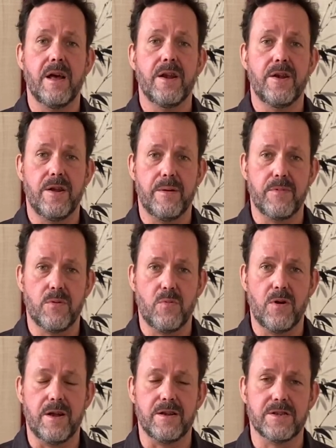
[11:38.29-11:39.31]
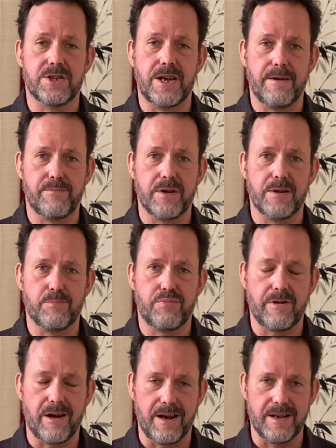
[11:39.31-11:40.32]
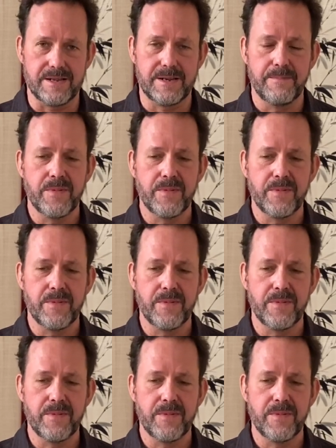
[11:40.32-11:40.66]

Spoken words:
#1, champion prize,